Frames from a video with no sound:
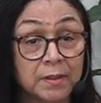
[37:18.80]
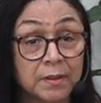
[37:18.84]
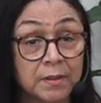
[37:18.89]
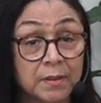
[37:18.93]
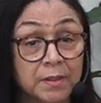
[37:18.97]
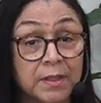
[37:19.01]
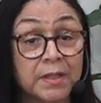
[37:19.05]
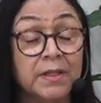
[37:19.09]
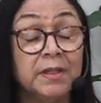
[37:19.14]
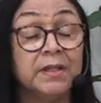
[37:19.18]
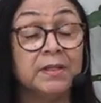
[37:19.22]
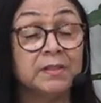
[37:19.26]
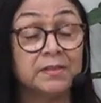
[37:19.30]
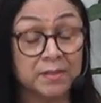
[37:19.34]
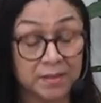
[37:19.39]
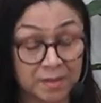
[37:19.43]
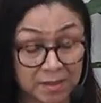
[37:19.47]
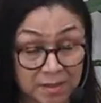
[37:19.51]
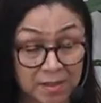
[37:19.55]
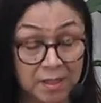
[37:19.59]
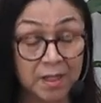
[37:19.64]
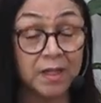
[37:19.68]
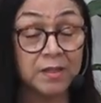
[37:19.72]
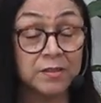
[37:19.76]
you need to
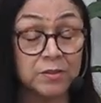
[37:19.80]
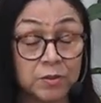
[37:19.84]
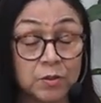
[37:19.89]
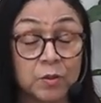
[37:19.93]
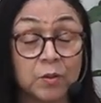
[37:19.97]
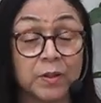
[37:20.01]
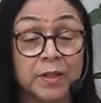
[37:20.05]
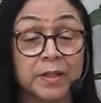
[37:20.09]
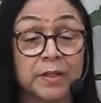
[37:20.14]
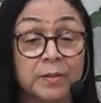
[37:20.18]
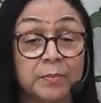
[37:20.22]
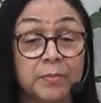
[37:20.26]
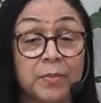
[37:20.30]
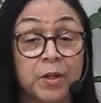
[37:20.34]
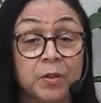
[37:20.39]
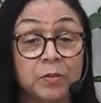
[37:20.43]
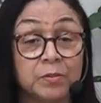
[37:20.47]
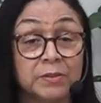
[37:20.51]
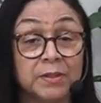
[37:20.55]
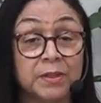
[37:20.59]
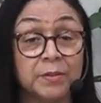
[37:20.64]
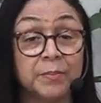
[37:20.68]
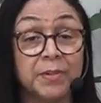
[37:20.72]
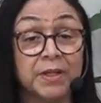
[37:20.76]
start talking
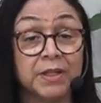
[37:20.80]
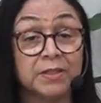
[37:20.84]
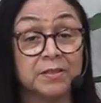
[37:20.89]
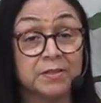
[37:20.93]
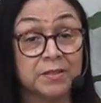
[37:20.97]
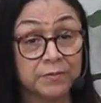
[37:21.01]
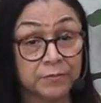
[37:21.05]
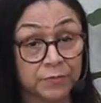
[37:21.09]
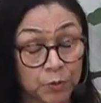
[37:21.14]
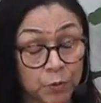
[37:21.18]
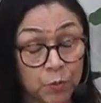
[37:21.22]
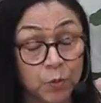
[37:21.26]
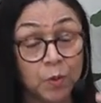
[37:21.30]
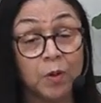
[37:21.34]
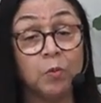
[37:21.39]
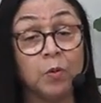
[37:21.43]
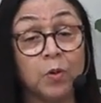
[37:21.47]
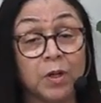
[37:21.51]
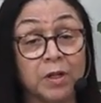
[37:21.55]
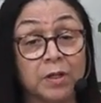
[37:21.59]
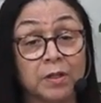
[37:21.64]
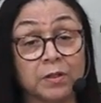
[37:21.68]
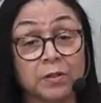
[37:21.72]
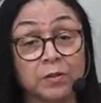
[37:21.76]
about it because if you are
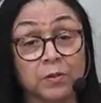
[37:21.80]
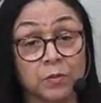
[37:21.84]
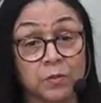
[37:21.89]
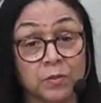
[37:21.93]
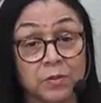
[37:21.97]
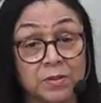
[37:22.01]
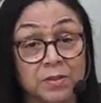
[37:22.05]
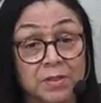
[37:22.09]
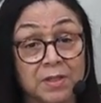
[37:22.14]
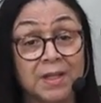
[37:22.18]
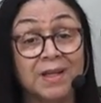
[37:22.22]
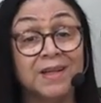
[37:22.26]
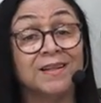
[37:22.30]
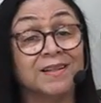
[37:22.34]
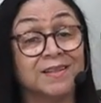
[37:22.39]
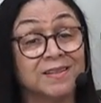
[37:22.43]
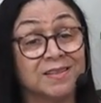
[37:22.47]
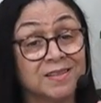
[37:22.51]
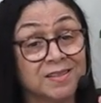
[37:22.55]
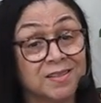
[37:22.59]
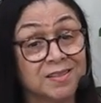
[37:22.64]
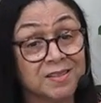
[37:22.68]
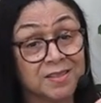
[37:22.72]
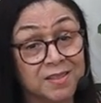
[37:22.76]
one of those
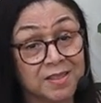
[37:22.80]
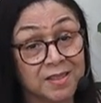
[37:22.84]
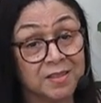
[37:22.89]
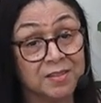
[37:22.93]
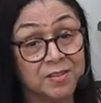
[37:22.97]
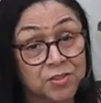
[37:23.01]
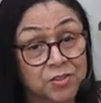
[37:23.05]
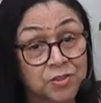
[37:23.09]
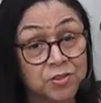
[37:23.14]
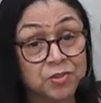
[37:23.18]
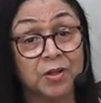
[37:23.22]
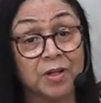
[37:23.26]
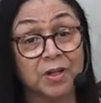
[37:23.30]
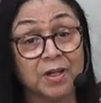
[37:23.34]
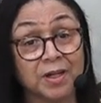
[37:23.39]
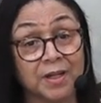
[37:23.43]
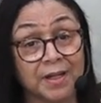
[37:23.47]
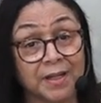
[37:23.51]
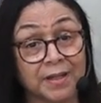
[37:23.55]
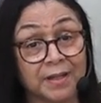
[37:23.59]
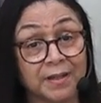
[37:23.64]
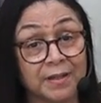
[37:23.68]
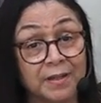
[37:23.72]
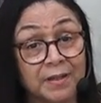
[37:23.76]
that's still
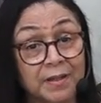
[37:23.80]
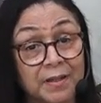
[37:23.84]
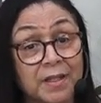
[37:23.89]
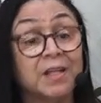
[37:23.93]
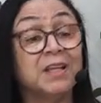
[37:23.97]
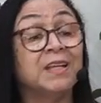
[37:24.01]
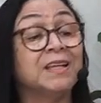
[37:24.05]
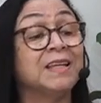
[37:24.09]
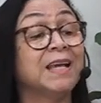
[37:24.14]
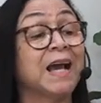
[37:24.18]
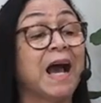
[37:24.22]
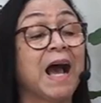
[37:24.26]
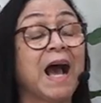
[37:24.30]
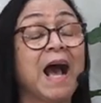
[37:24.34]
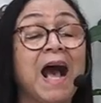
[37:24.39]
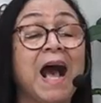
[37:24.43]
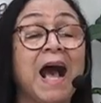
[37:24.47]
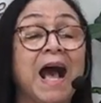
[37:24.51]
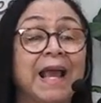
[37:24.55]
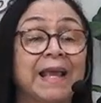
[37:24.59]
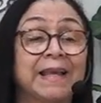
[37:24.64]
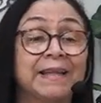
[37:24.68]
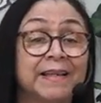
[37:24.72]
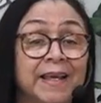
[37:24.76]
struggling, you're
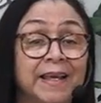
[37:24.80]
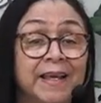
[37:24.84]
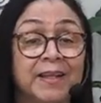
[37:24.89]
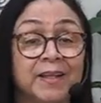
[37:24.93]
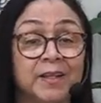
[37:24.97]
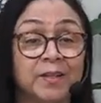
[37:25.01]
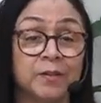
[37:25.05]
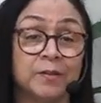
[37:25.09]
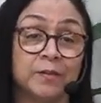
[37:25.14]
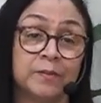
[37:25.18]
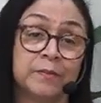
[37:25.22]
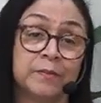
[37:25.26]
hiding.